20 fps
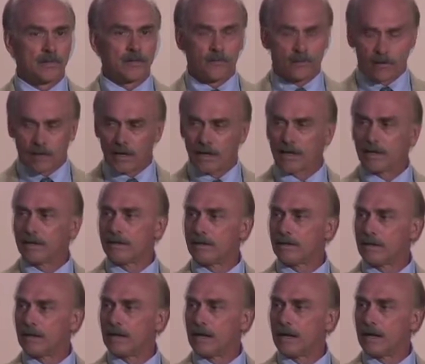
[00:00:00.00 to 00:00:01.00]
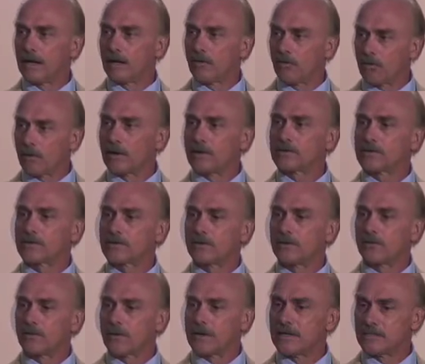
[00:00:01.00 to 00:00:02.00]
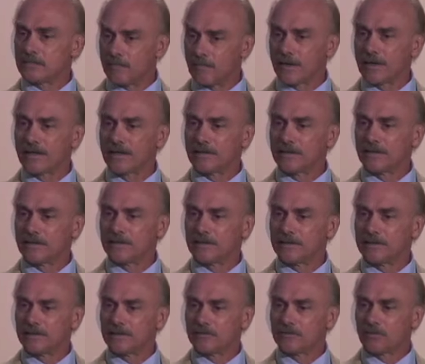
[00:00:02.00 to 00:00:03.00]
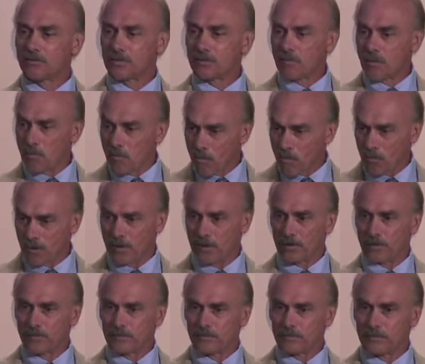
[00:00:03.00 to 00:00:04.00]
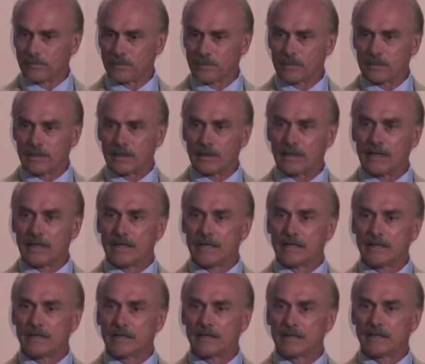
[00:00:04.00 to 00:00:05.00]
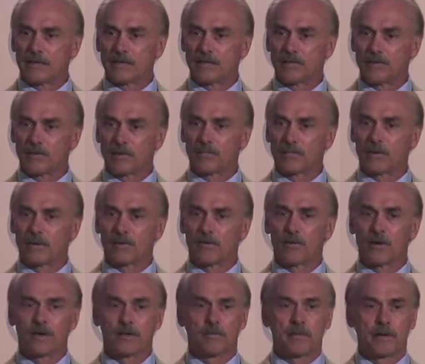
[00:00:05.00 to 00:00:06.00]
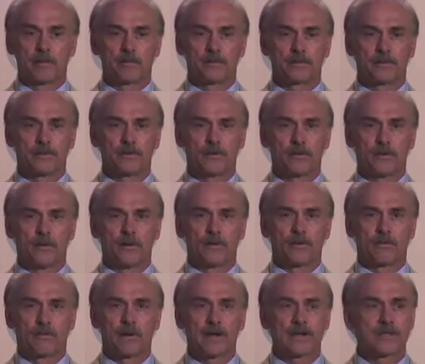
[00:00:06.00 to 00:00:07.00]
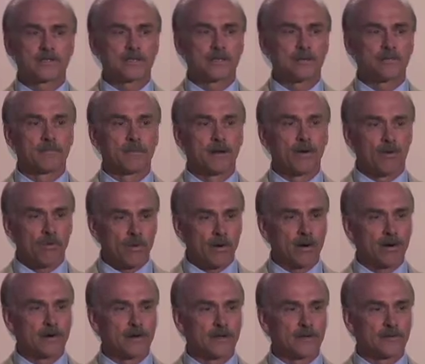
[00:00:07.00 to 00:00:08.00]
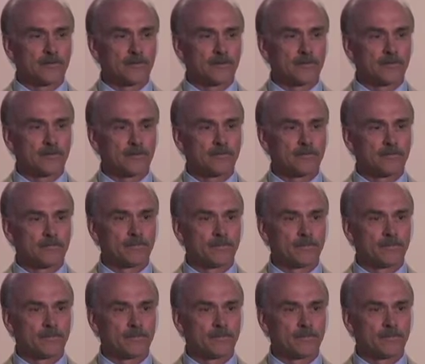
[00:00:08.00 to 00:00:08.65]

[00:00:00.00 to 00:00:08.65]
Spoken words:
They're on a quest to raise money for a memorial. And what better way to be able to raise some awareness,